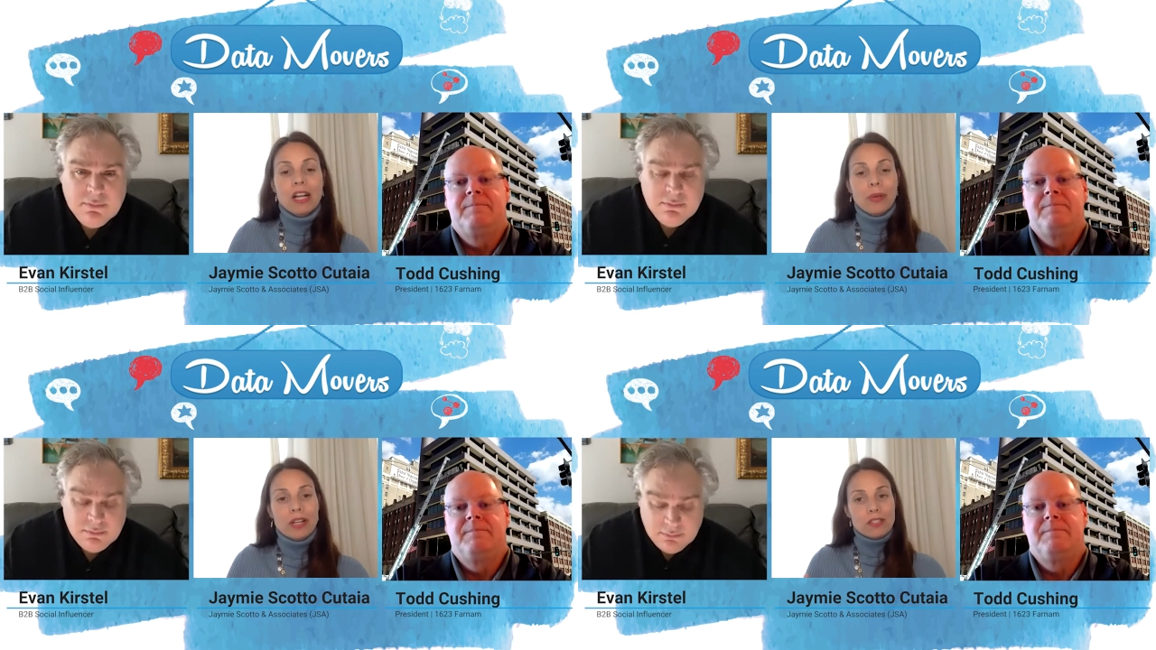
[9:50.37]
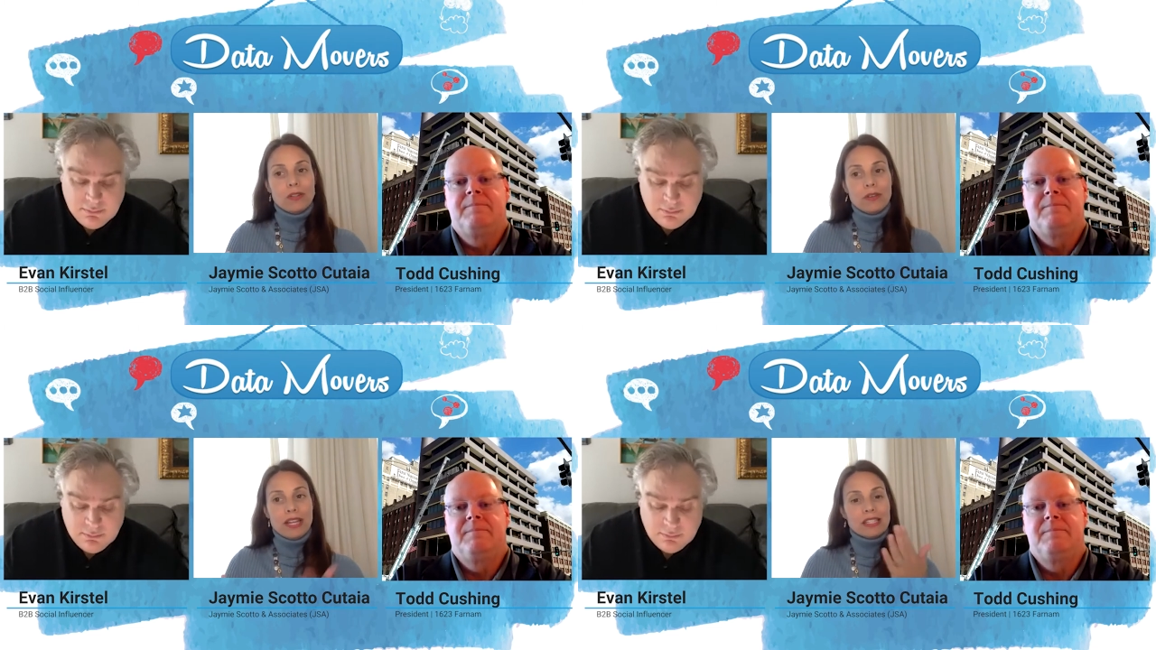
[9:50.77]
Speaker 1: We also
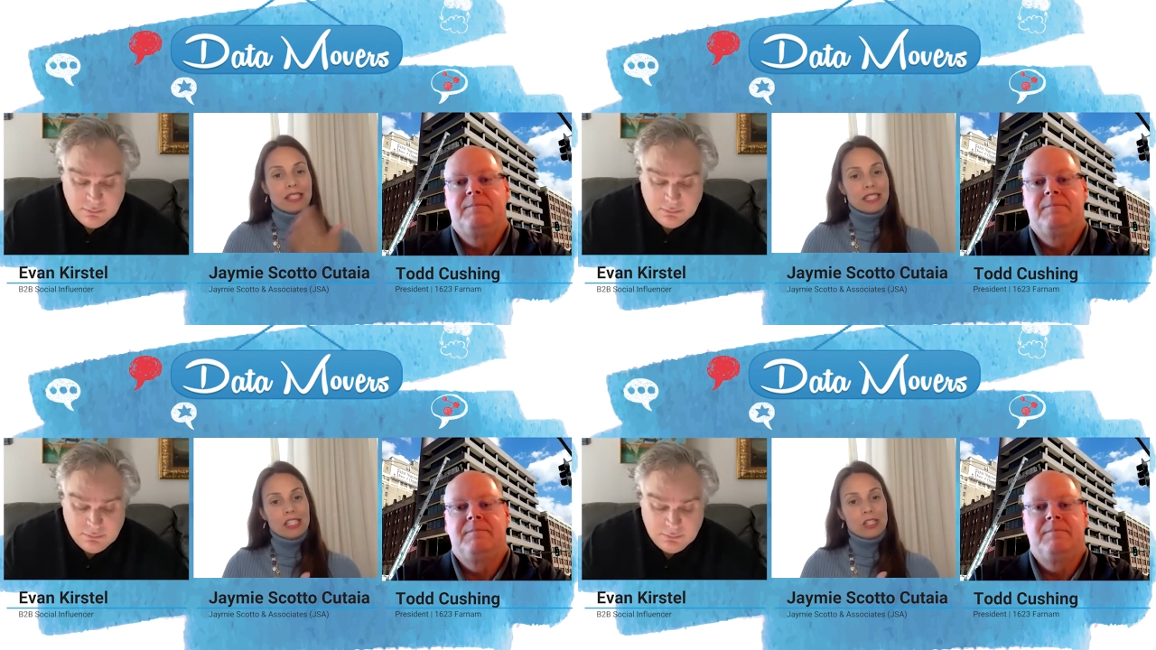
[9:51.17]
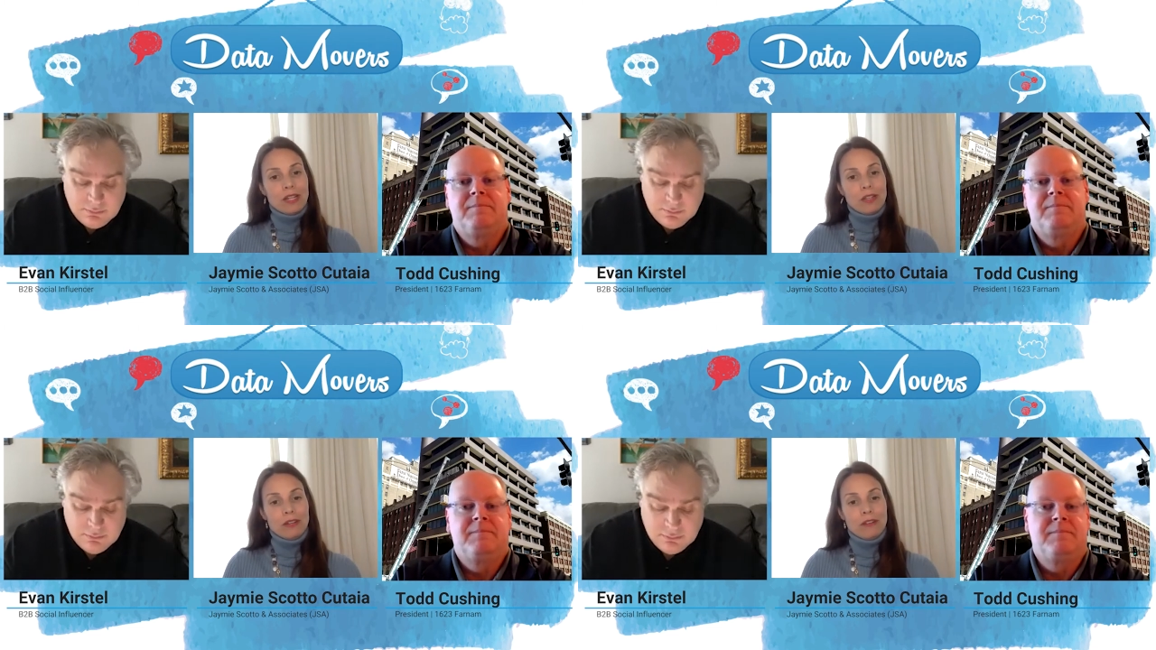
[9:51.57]
know that
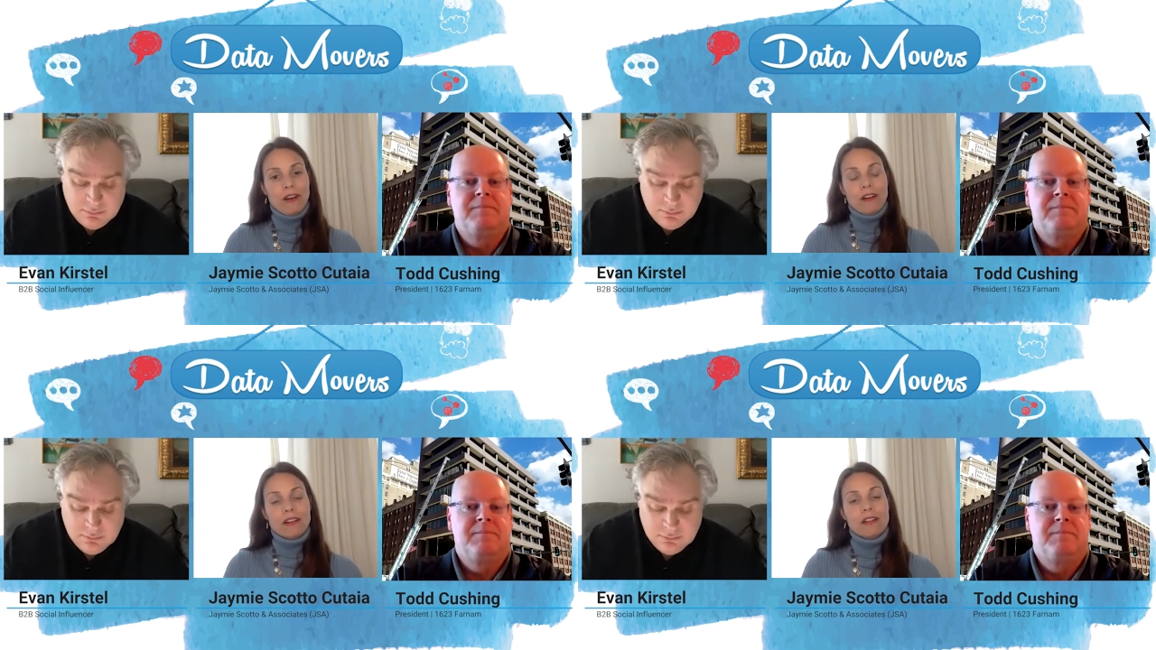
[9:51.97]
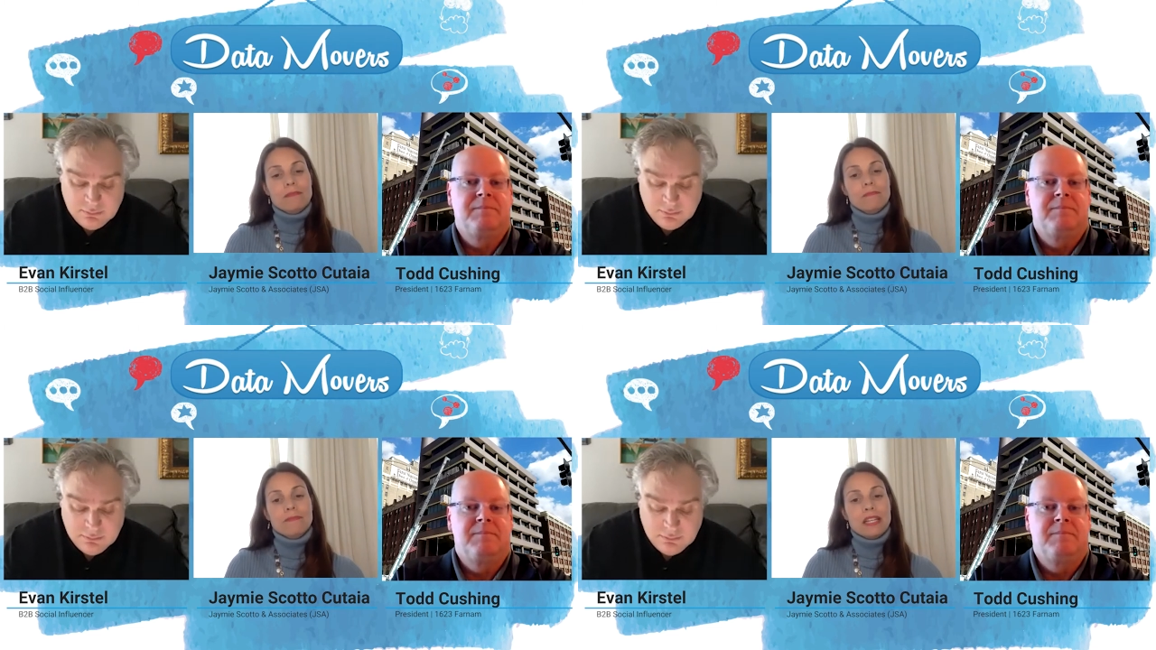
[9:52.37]
1623 Farnam,